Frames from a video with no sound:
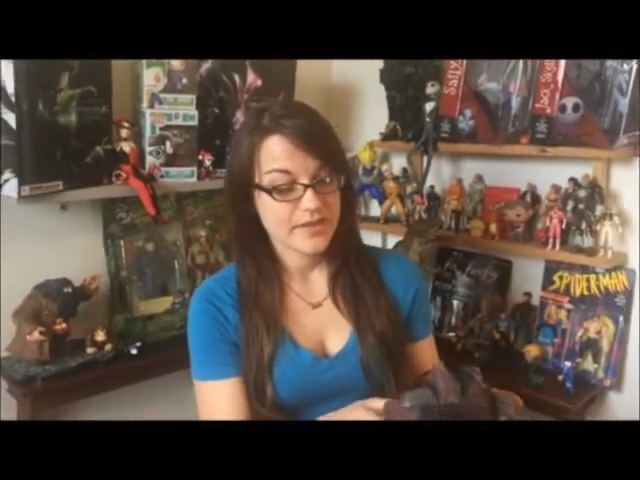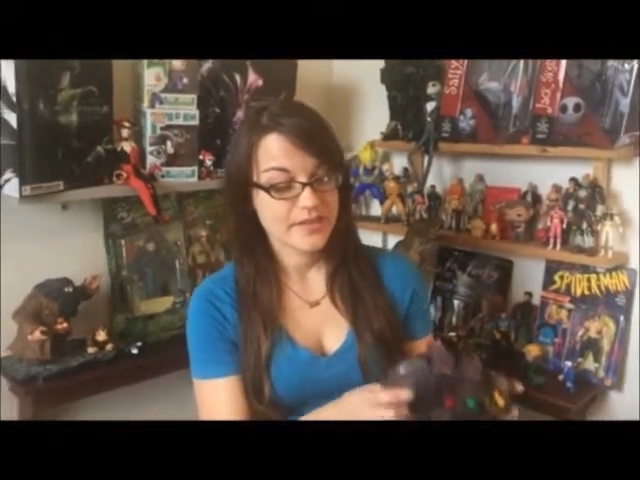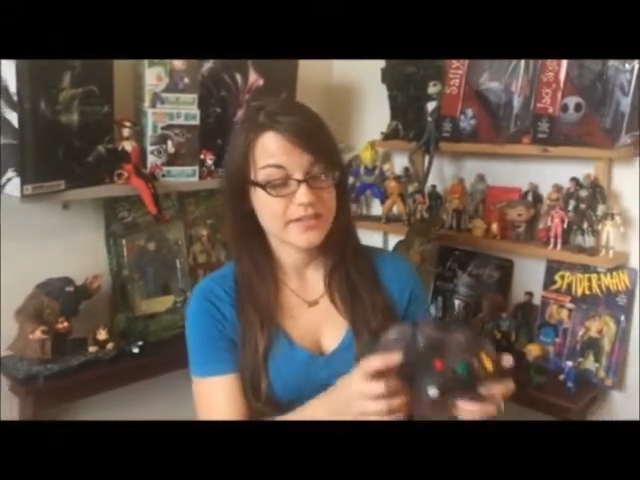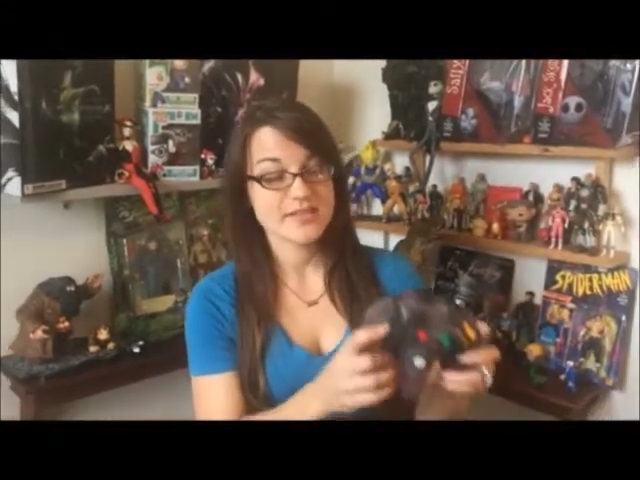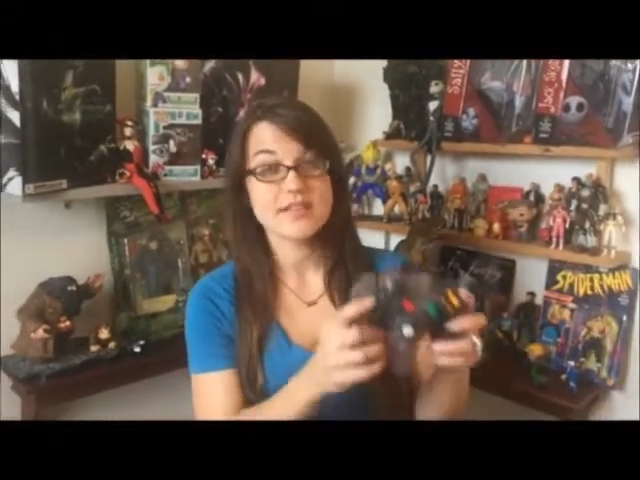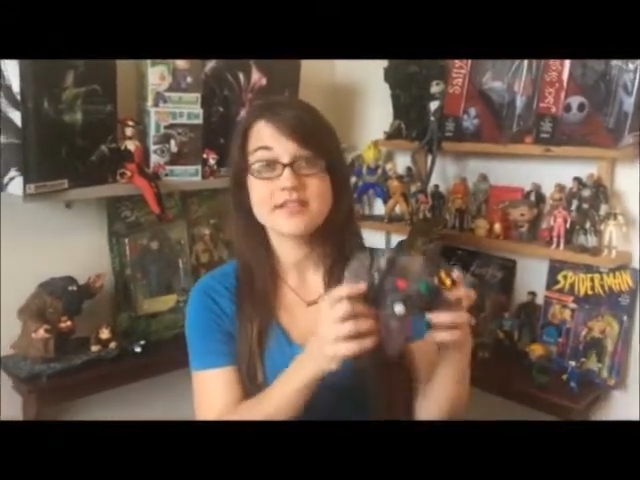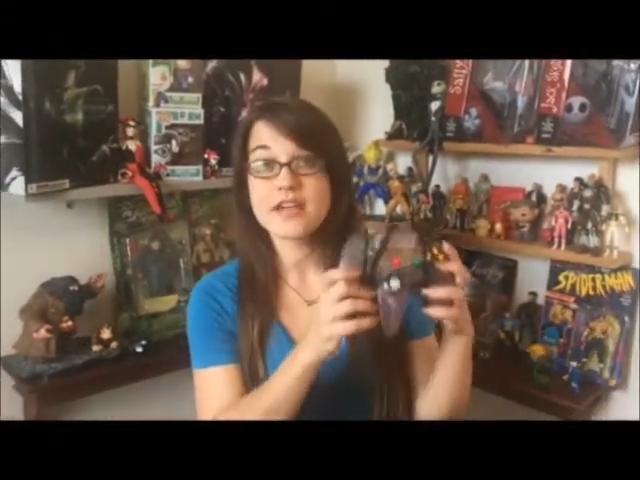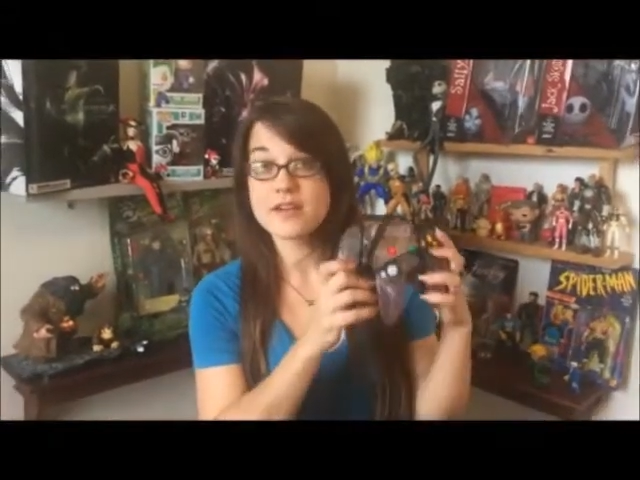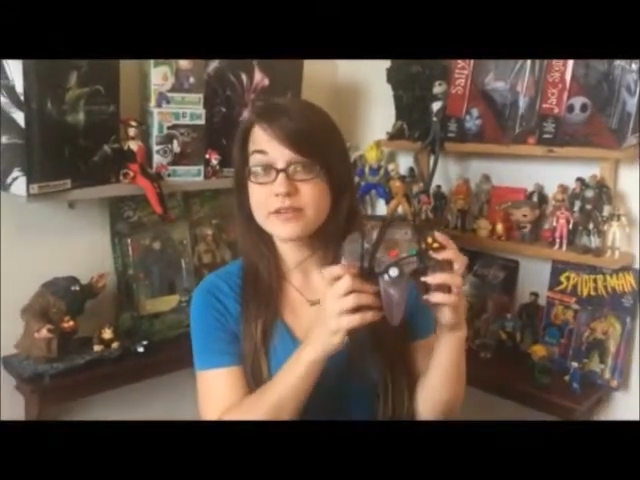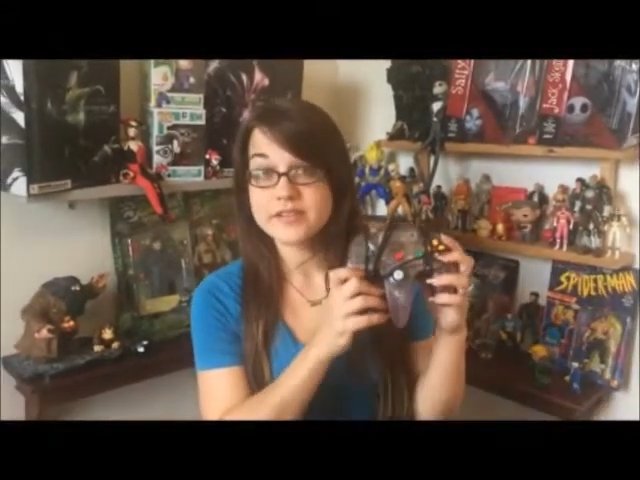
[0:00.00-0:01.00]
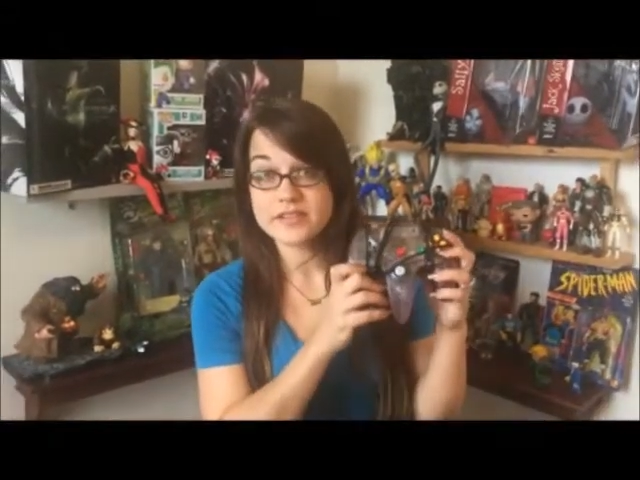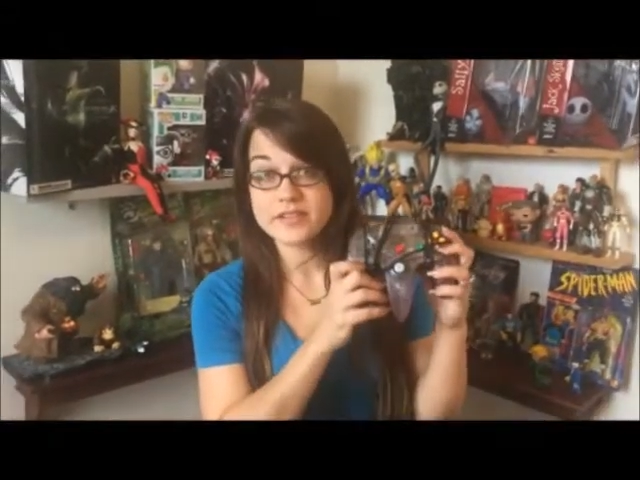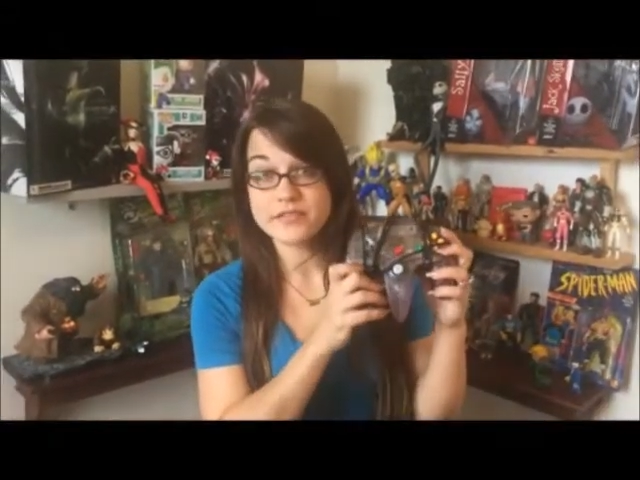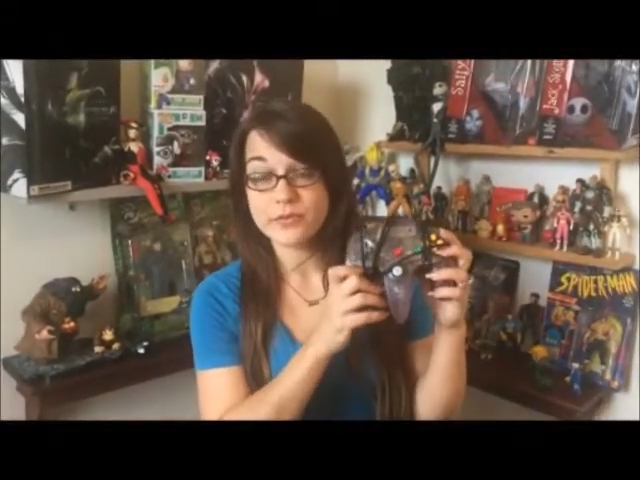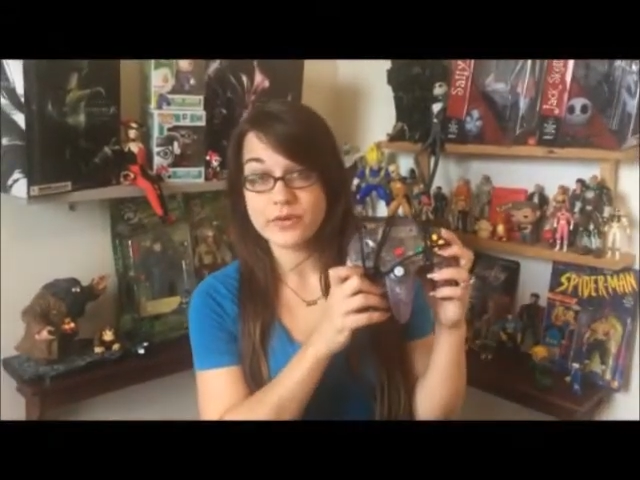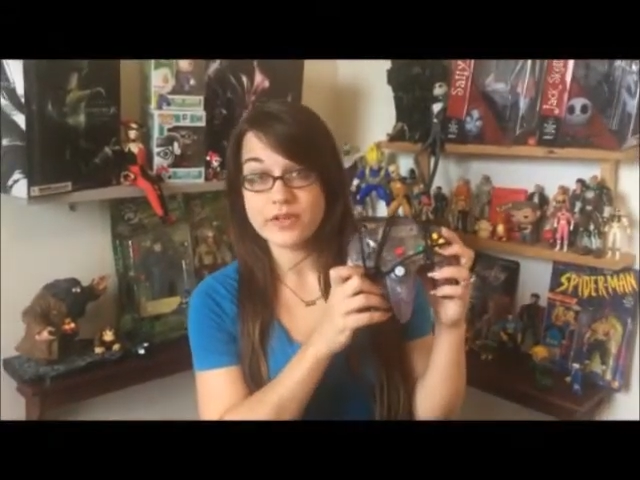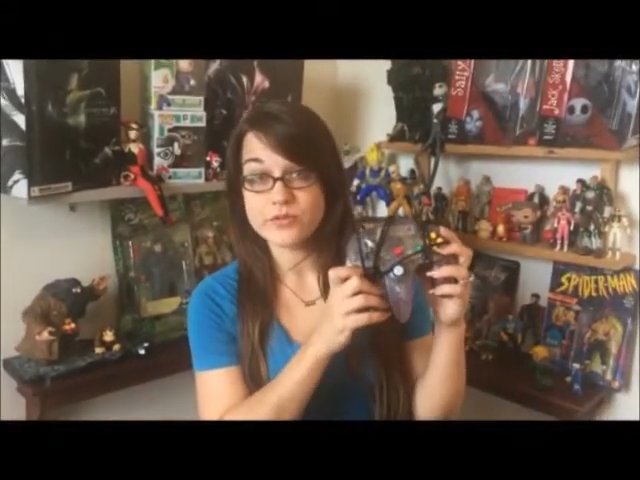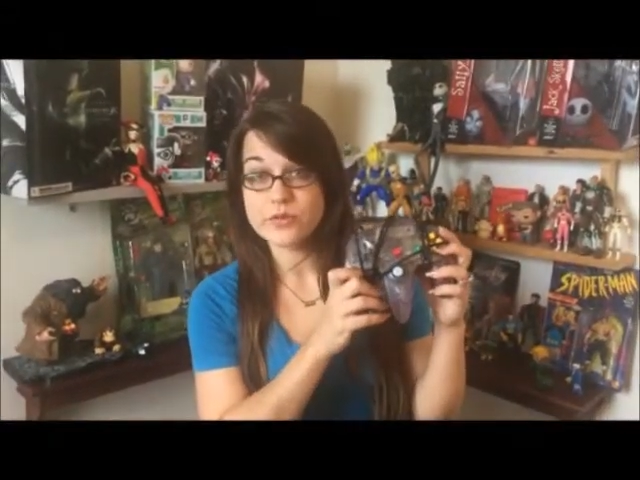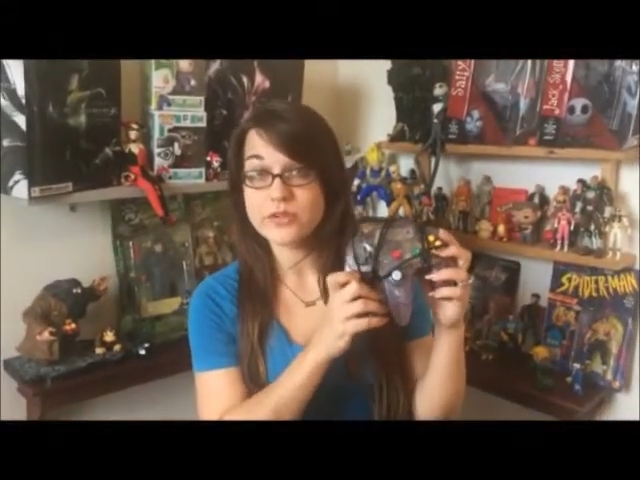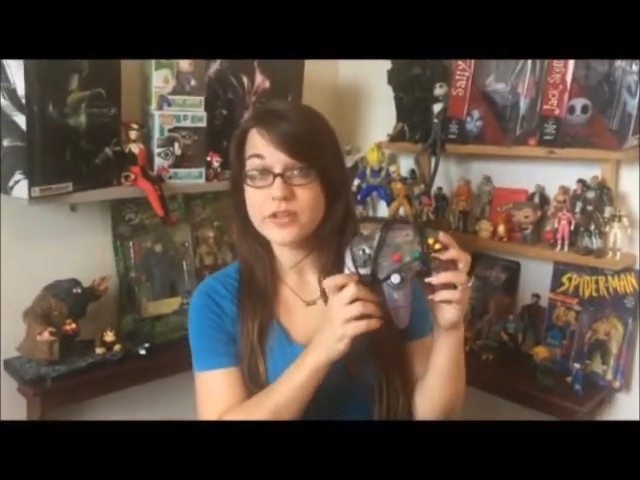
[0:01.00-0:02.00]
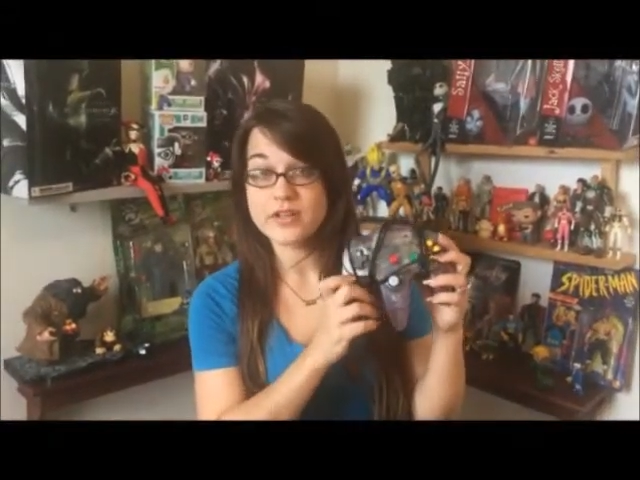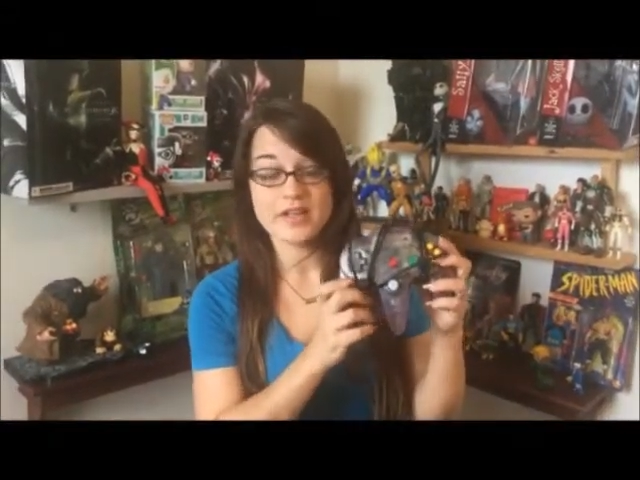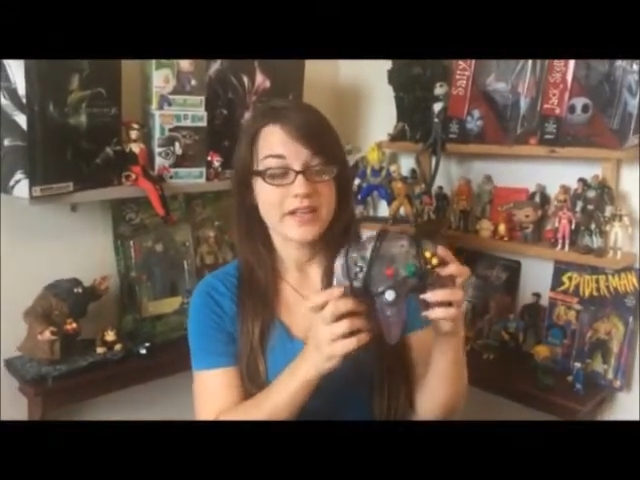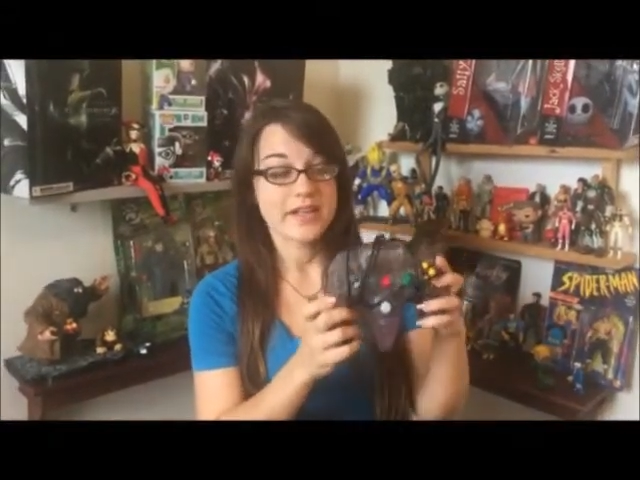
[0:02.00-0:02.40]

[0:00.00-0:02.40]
this Nintendo 64 controller.